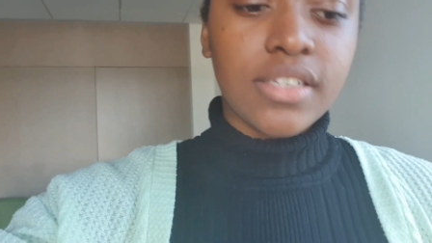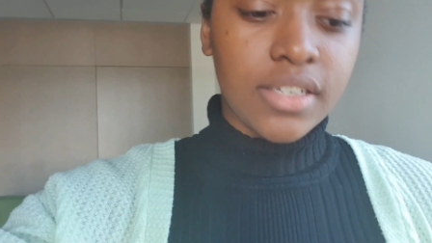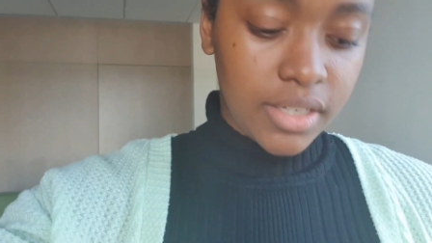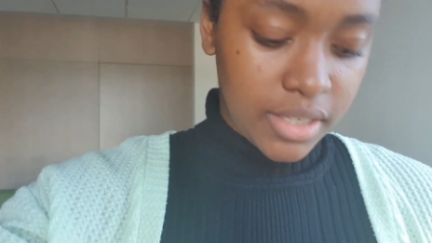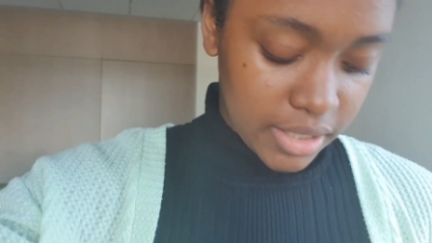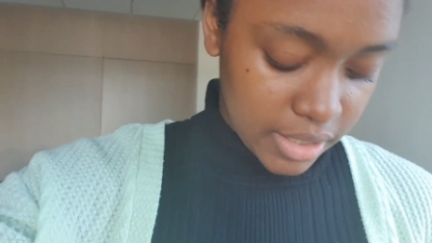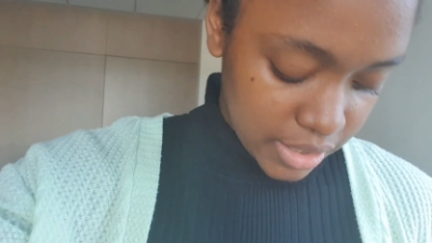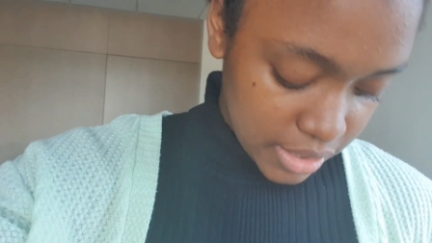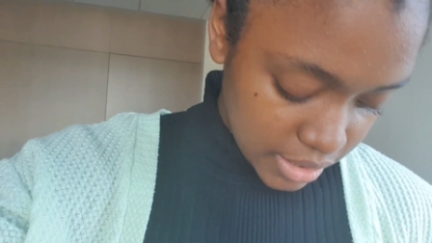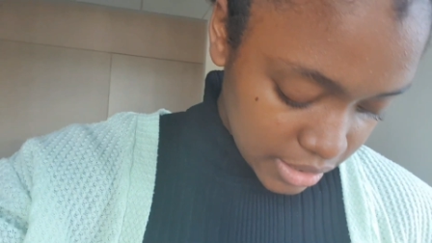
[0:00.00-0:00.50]
so
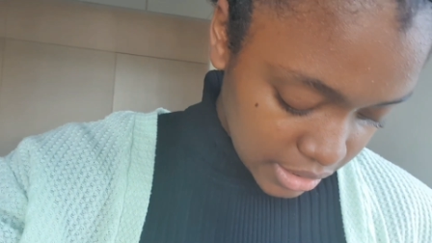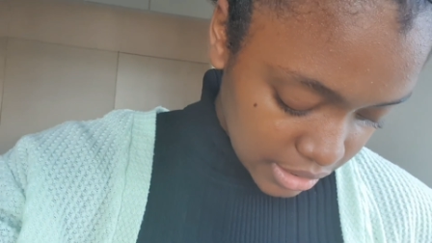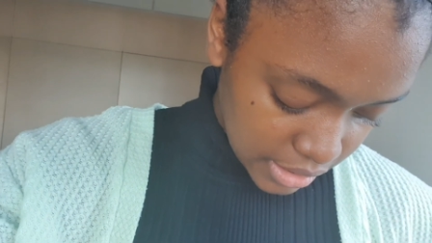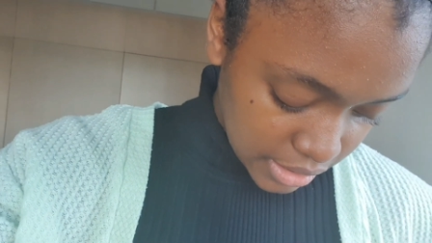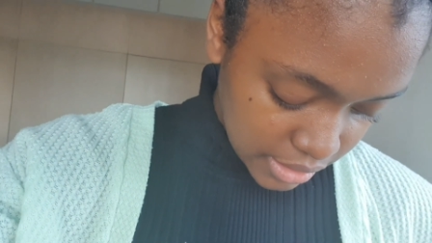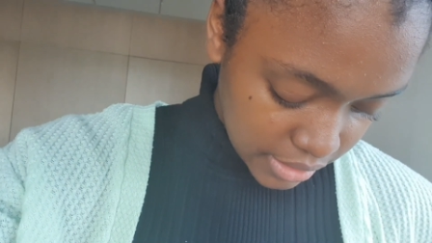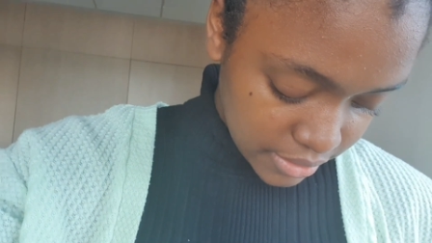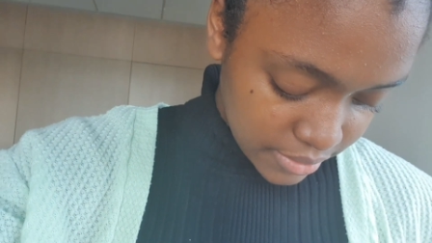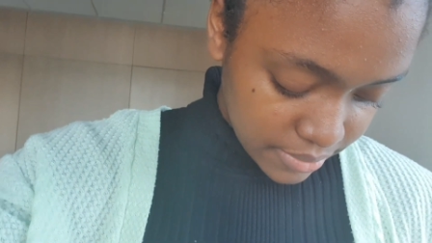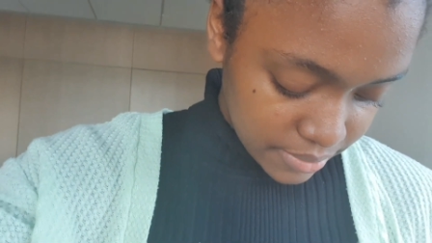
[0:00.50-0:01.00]
yeah,
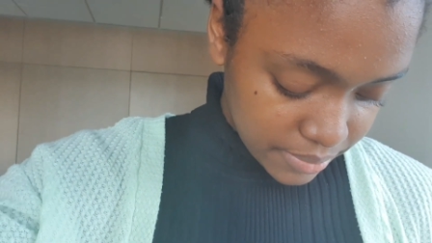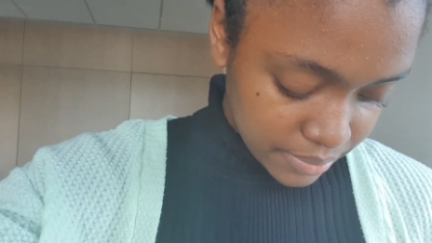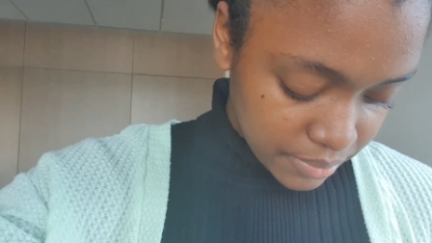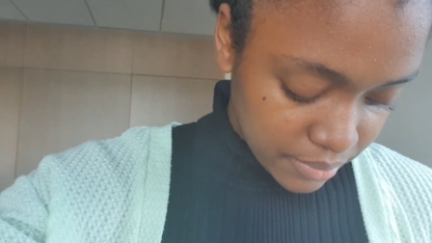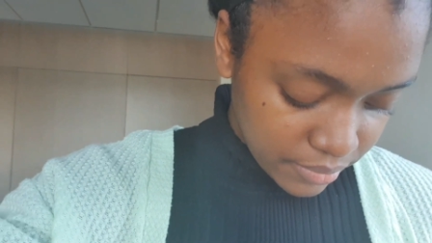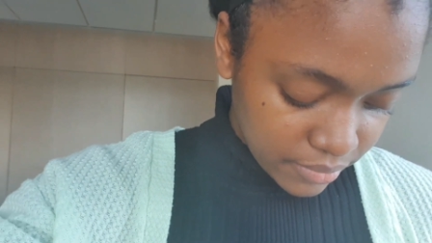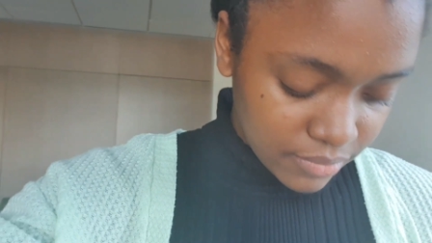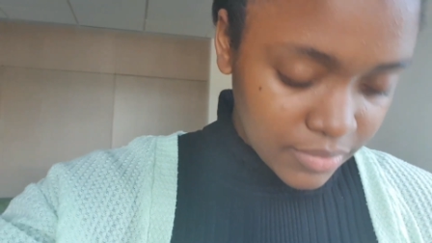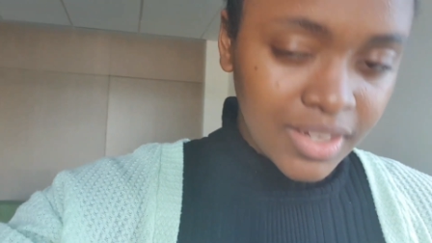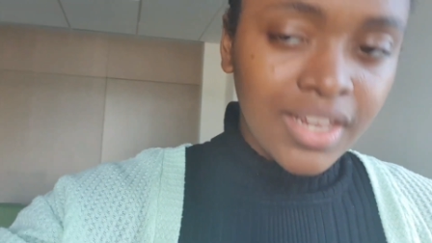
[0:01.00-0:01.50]
um,
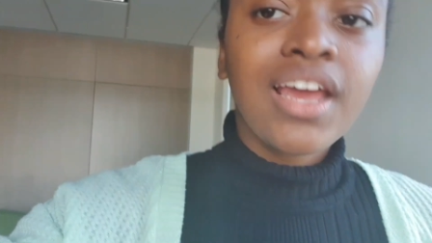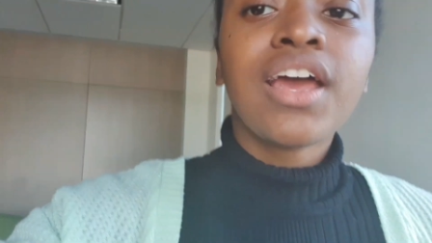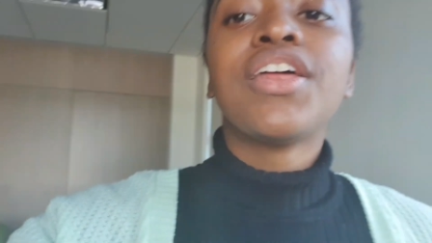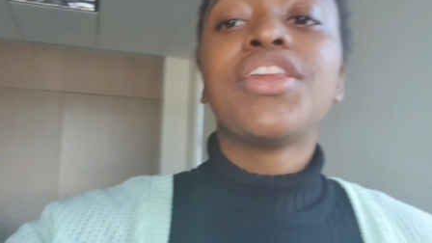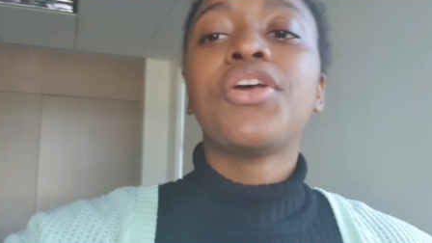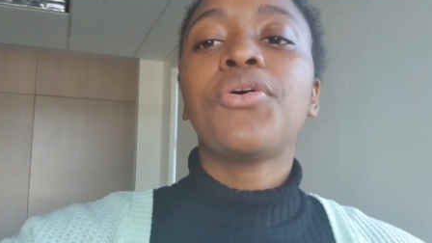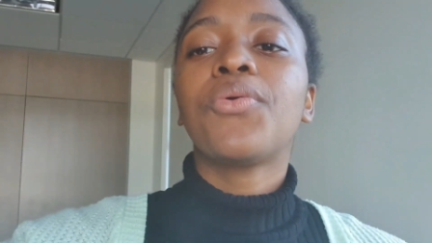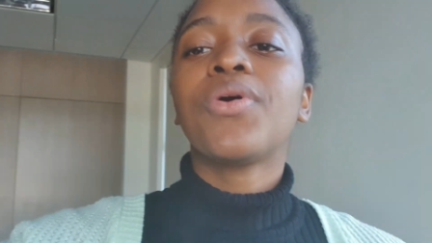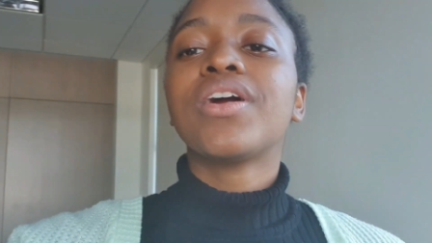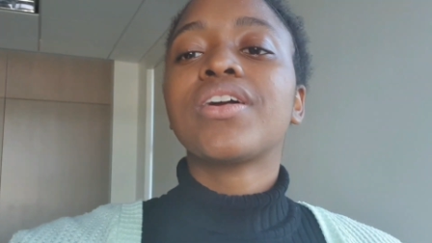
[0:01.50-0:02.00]

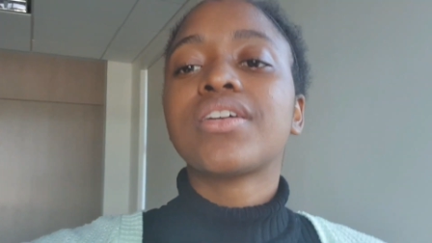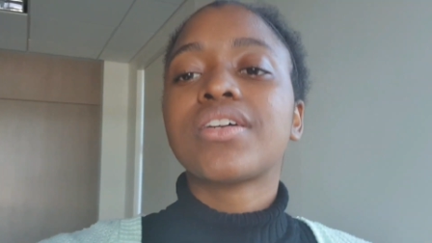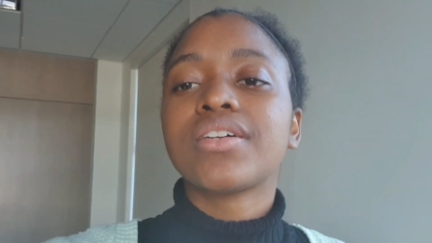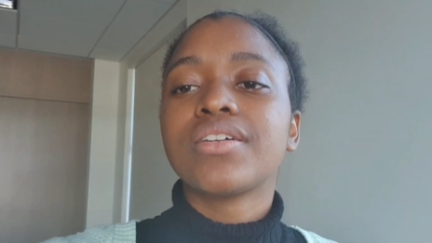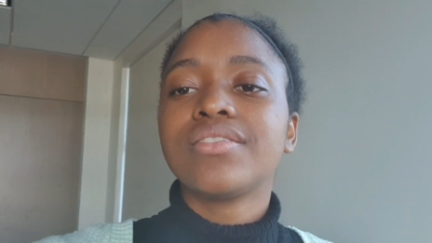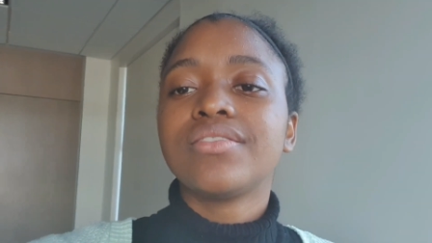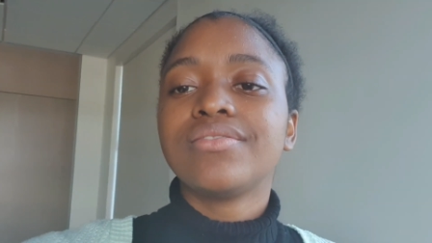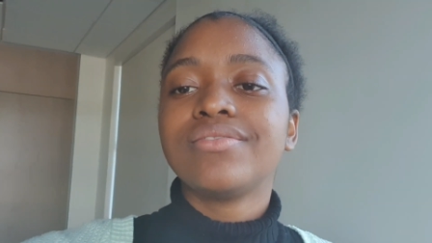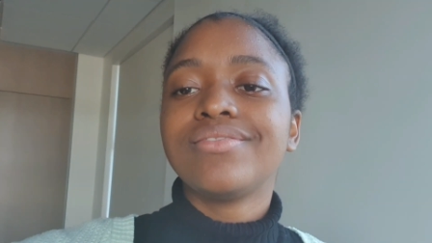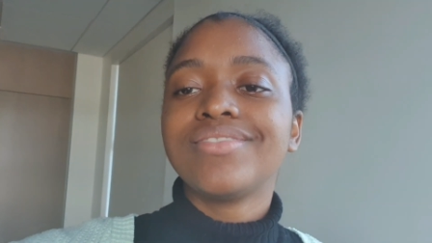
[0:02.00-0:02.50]
the work,
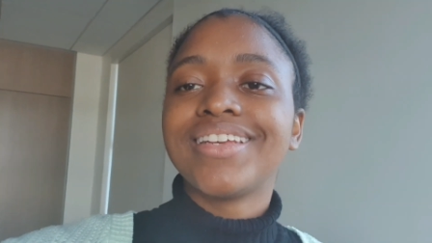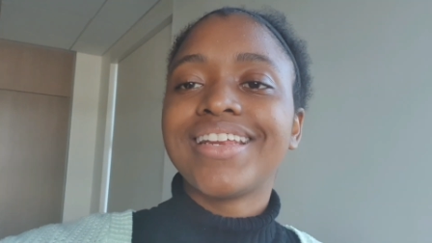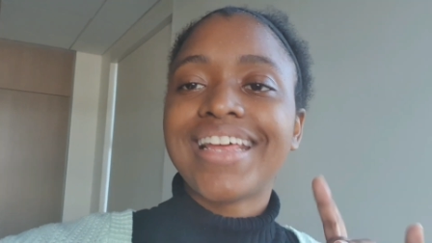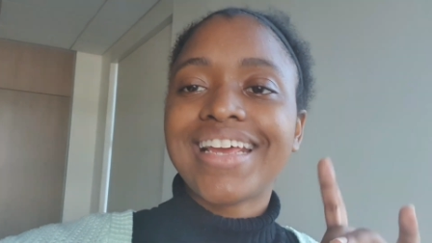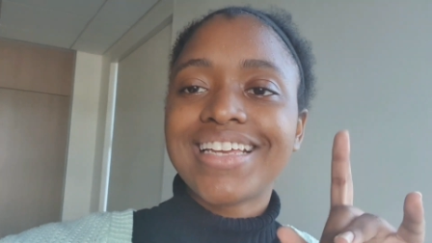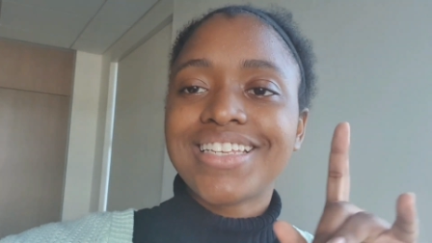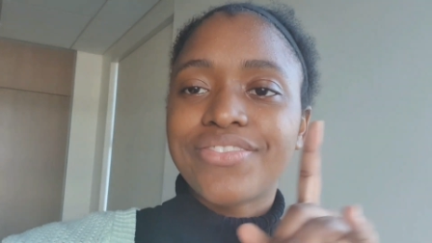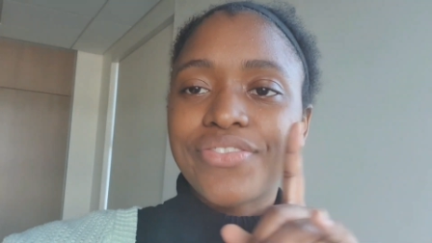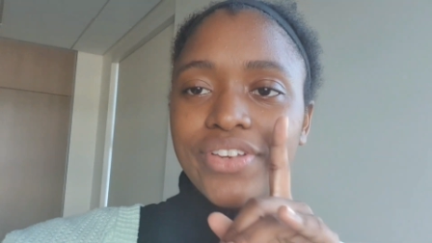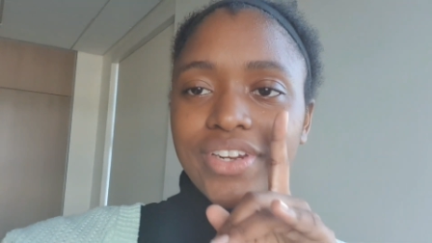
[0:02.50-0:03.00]
the
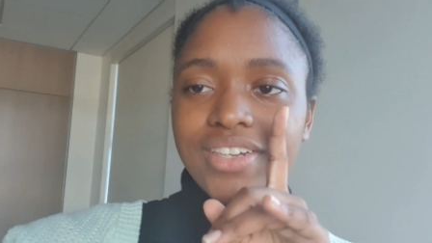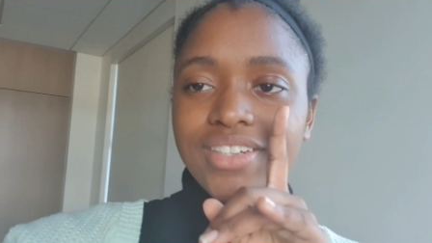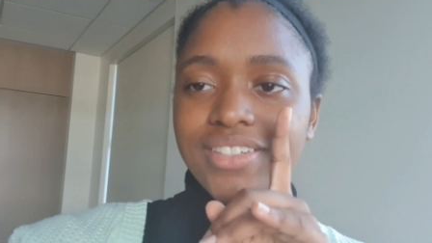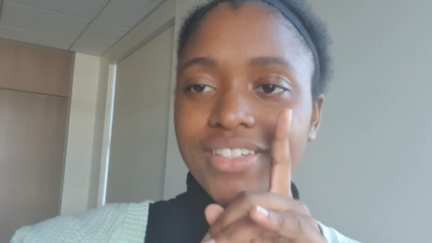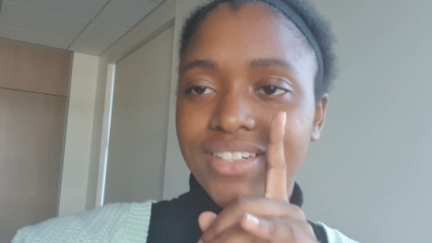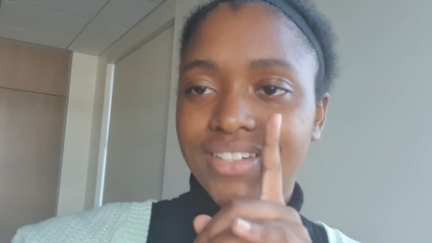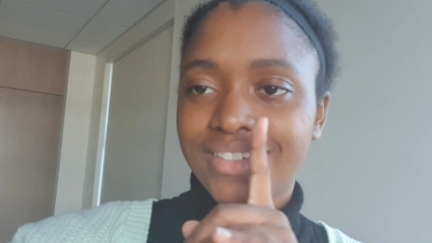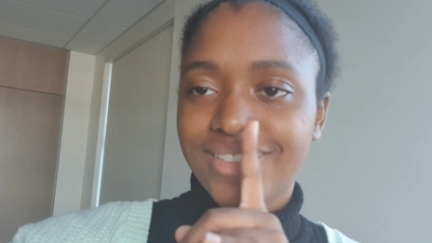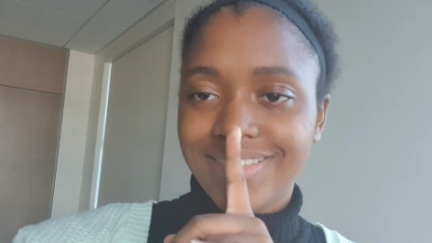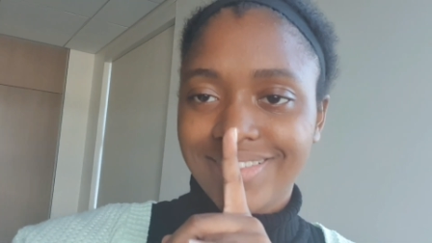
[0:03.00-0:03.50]
day is
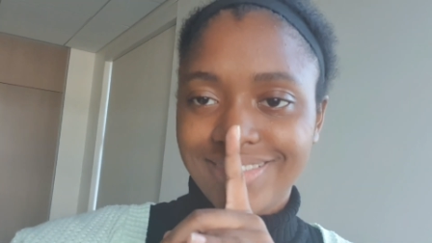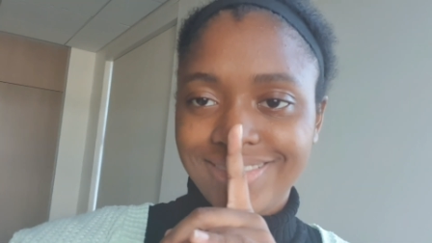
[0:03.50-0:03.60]
finished